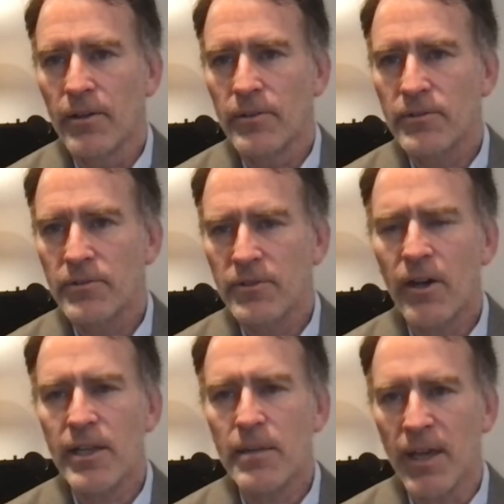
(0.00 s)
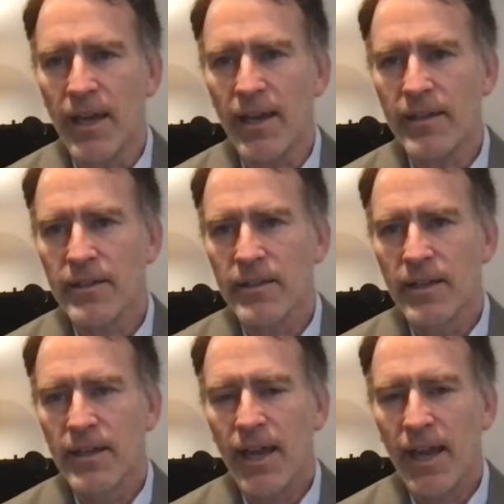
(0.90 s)
starting back
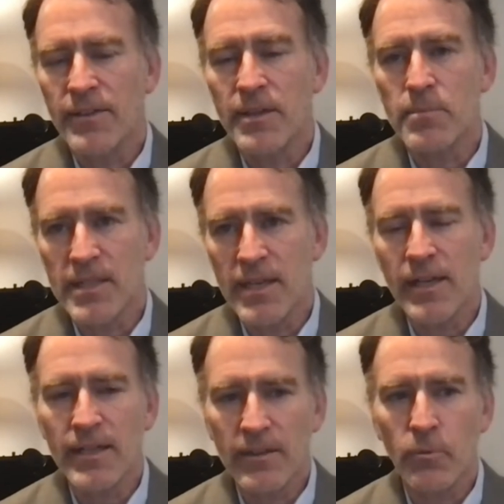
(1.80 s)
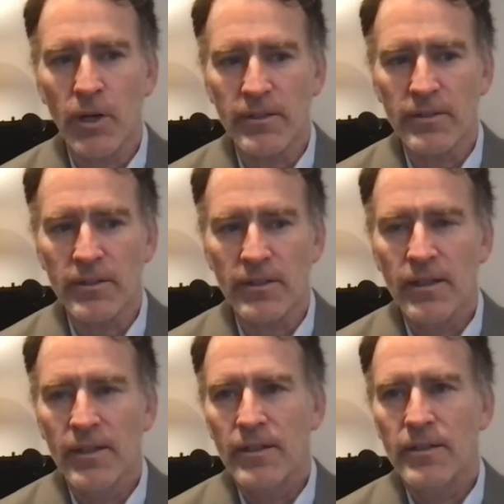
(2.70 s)
at the beginning of winter
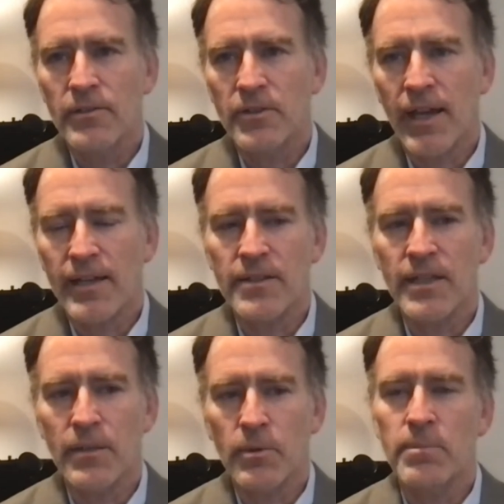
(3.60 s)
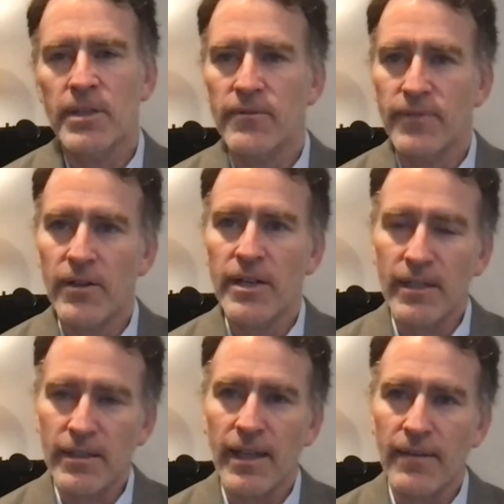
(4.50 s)
decided that it would be a very
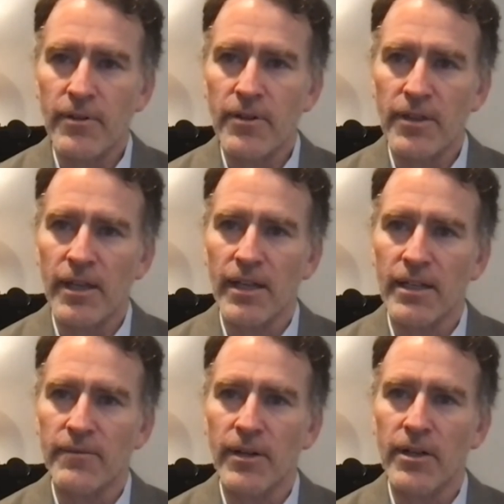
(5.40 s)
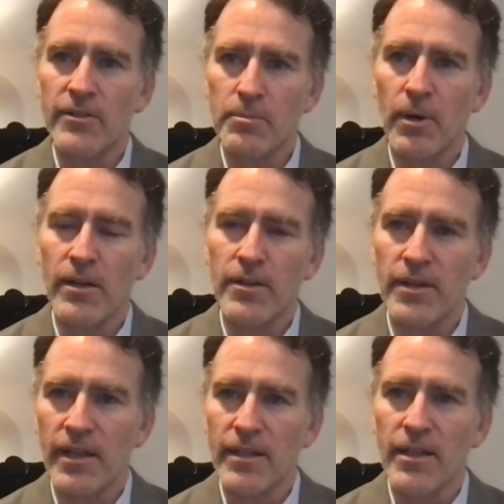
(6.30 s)
clever thing and a very smart
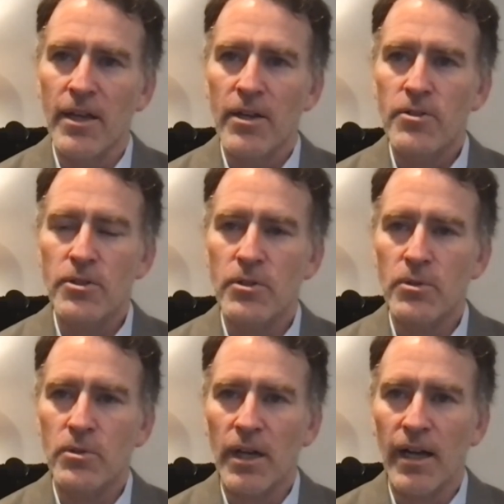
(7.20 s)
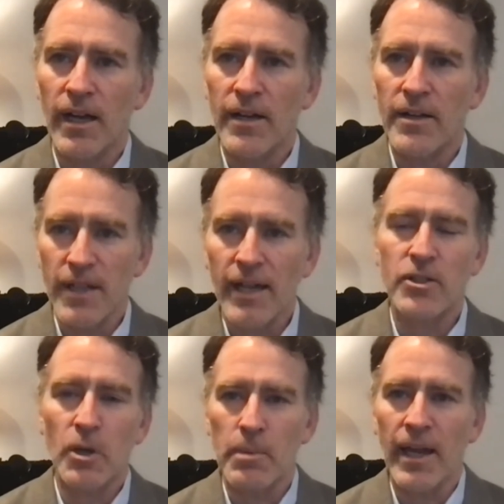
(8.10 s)
thing to uh, not
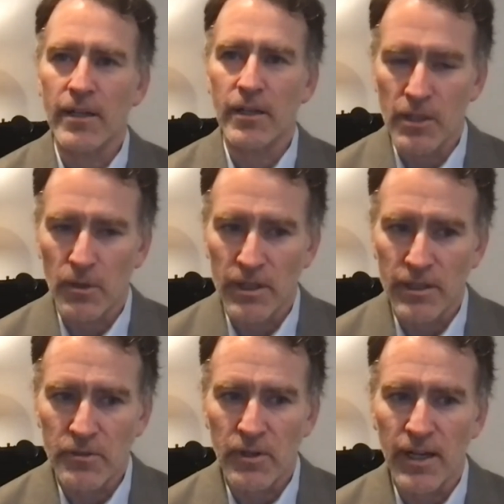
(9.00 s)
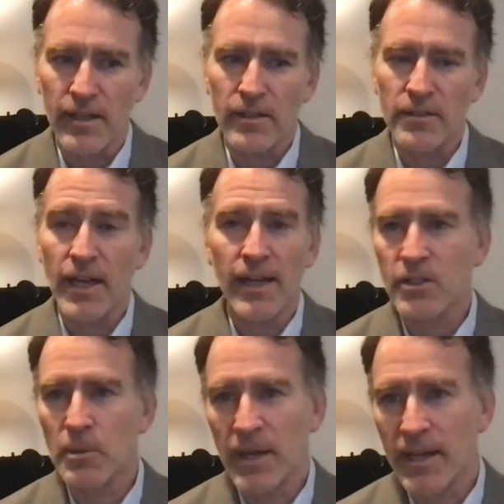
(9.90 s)
go back on the Oregon Trail, not
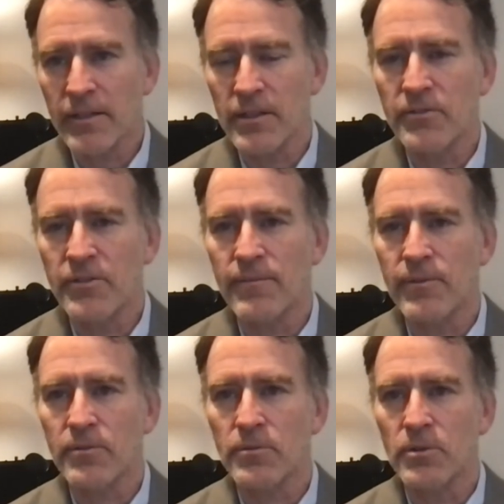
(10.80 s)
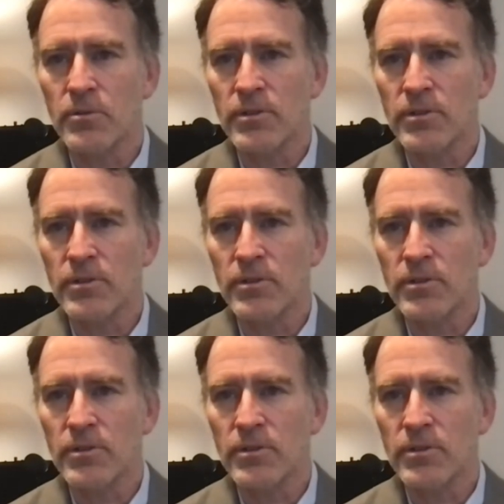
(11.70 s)
go back on the safest route,